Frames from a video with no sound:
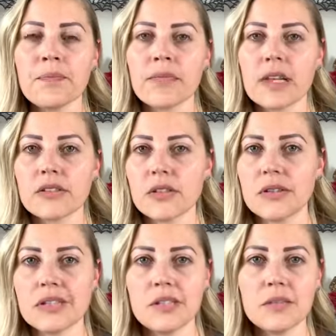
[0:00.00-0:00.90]
So
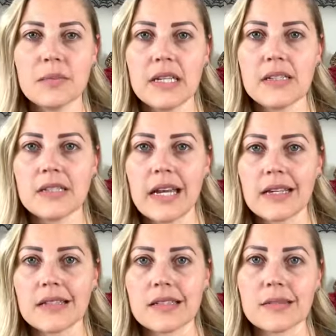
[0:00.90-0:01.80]
this is me
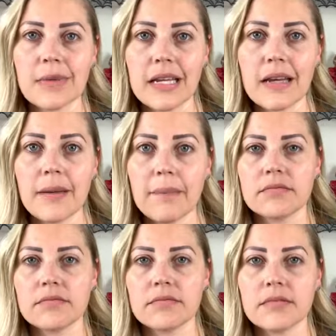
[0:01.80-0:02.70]
sans makeup.
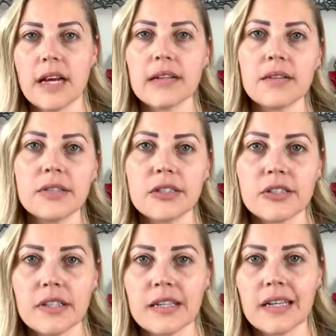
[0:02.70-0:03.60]
I know what you're
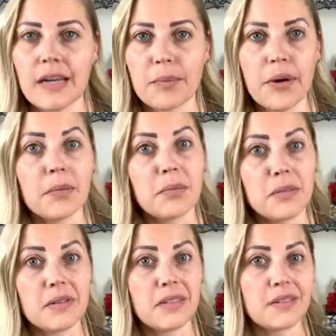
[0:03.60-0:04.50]
thinking, I probably
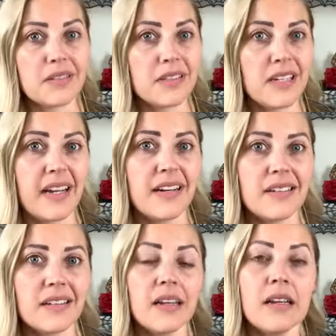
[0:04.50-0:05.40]
look really tired,
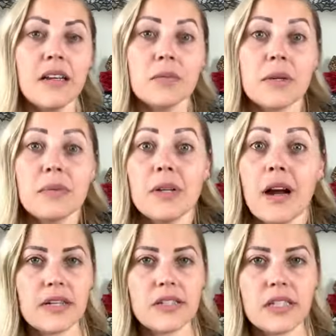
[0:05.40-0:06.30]
but I'm
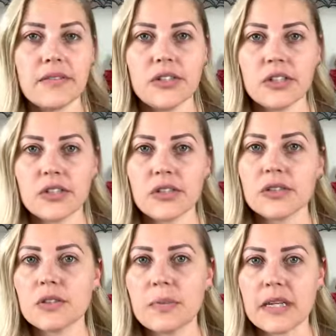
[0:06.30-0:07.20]
not. I just have dark
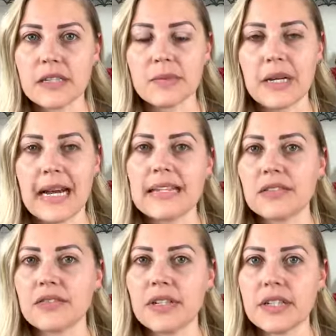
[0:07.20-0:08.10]
circles because my eyes
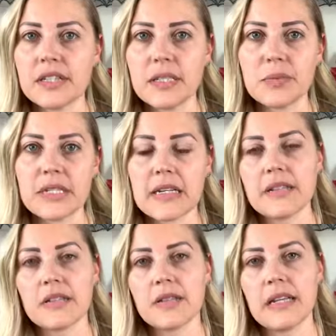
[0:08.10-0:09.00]
are very deep set.
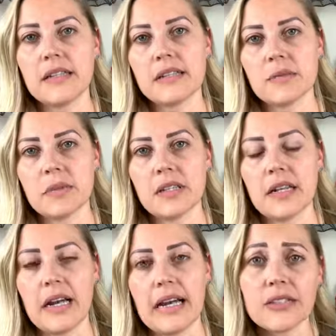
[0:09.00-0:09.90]
So that is something that
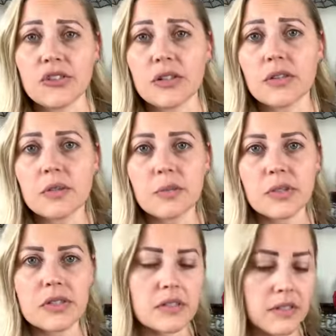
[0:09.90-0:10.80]
I struggle with
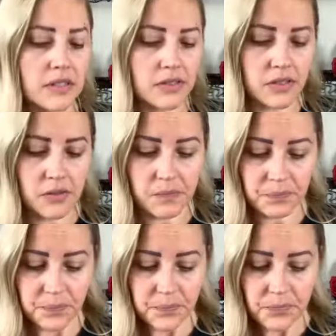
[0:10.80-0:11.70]
personally. So
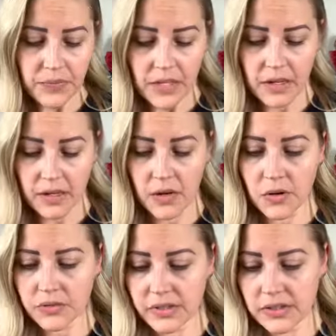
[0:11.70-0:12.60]

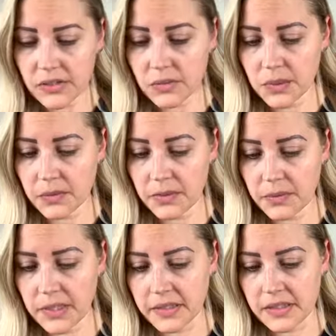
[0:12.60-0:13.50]
hopefully this will work really
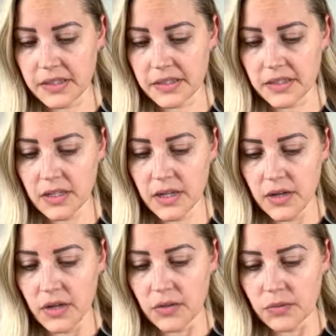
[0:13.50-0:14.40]
well. It says it's
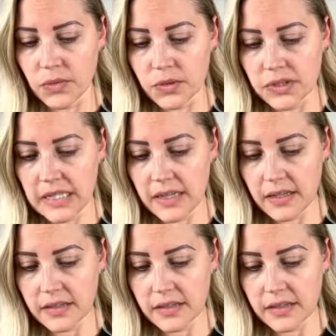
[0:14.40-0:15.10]
Rosa